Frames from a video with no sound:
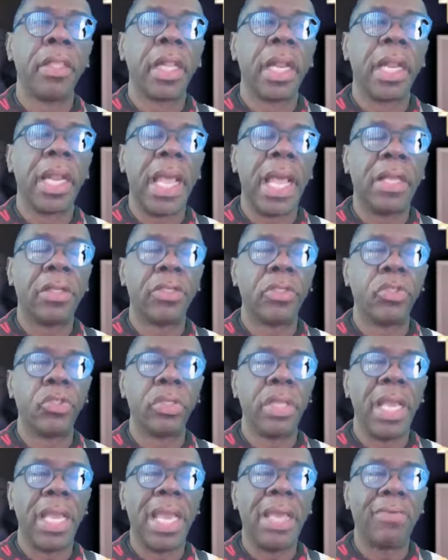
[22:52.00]
that allows
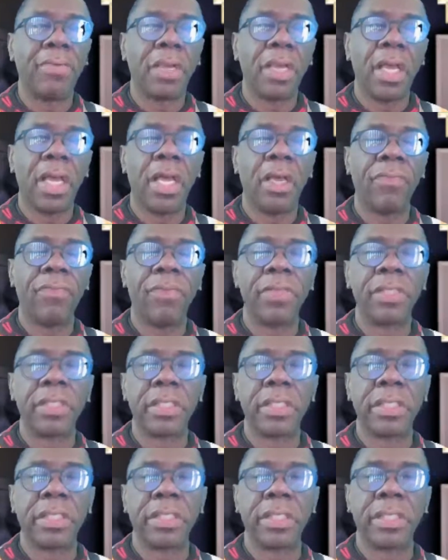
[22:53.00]
you to have
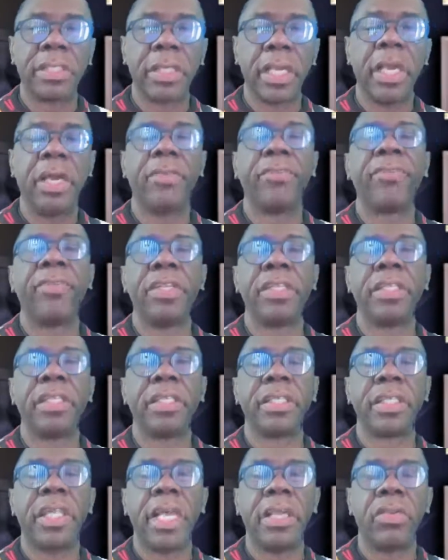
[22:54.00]

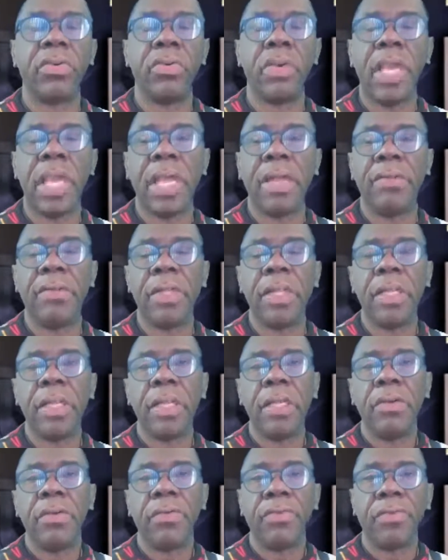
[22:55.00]
conferences like you have
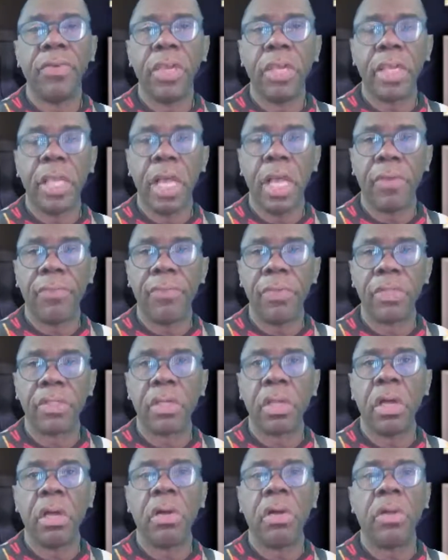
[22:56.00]
free
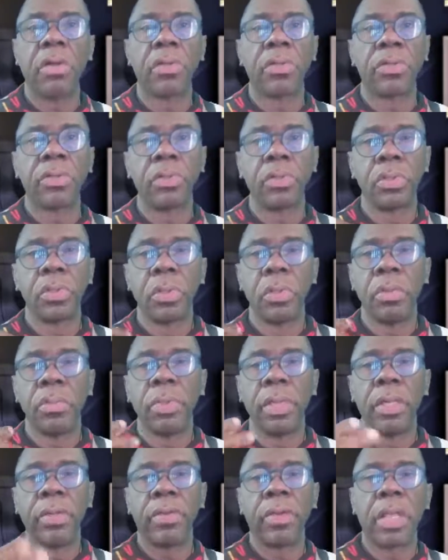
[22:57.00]
conference calls,
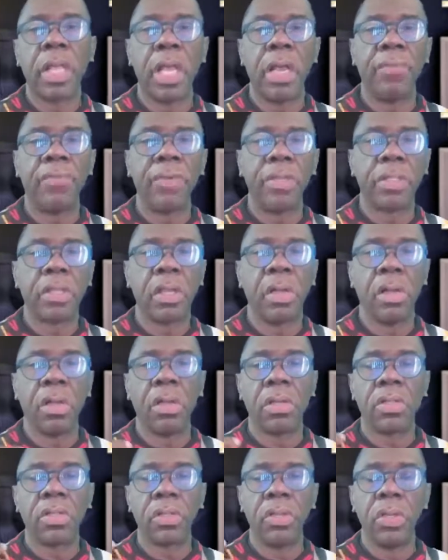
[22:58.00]
but conference
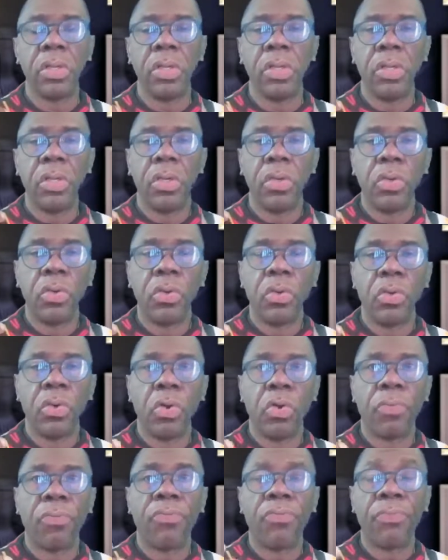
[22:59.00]
calls
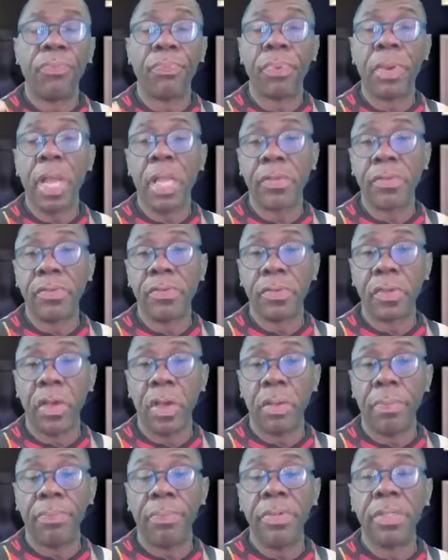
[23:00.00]
or conference
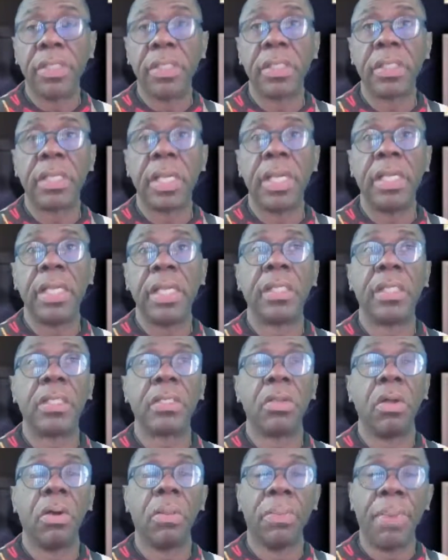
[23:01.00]
call
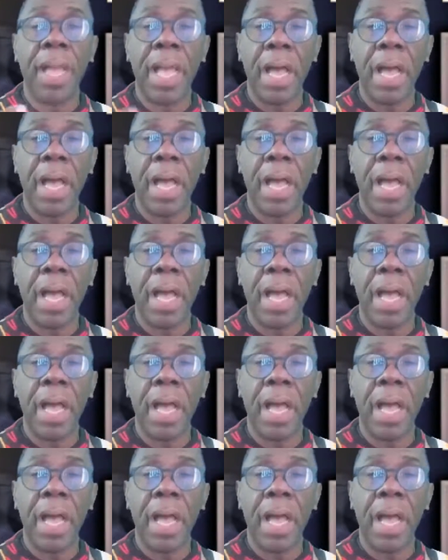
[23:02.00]
presentations or